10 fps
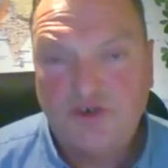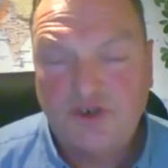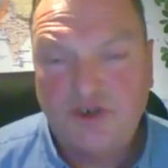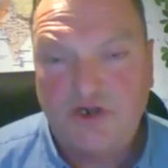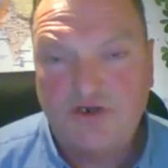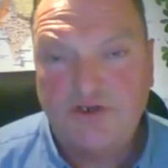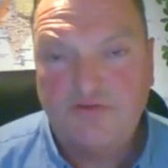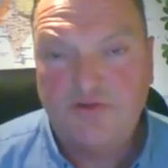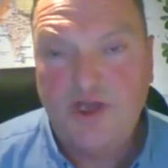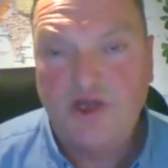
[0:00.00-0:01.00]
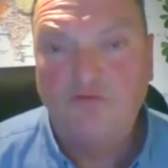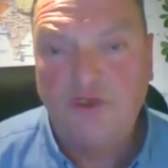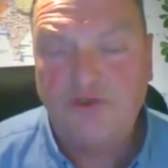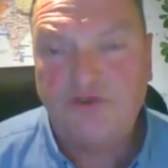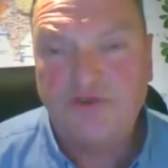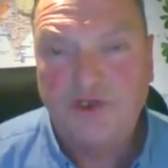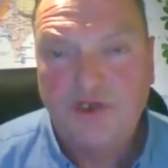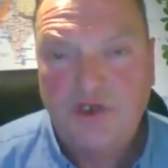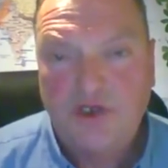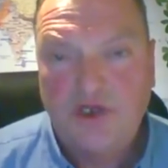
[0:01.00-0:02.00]
a charity for the homeless,
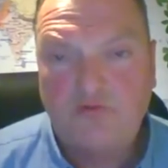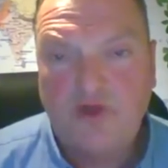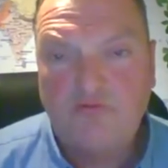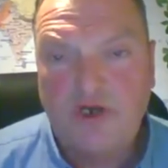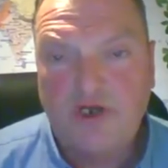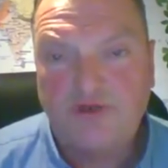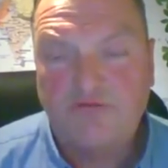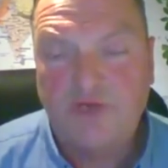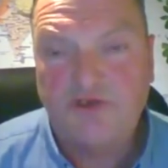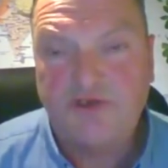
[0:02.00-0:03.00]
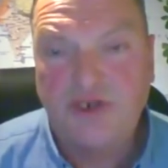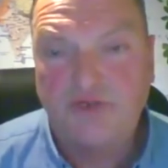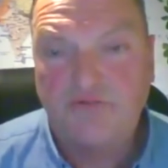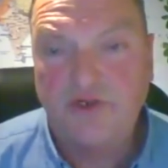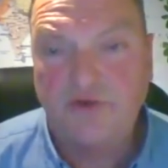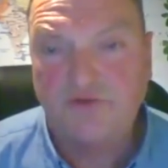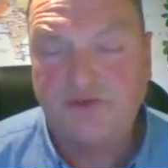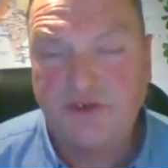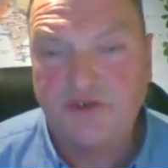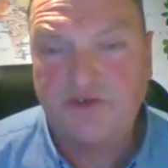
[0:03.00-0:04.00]
run by St Martin in the
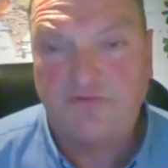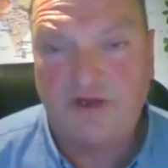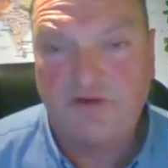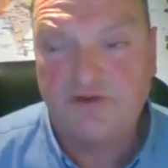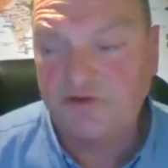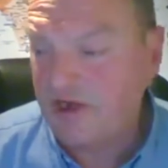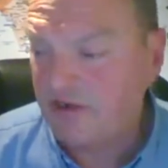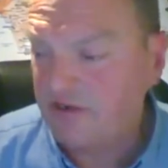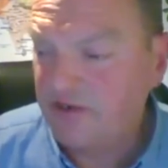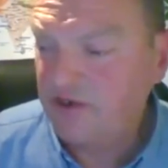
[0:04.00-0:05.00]
Fields in Trafalgar Square. And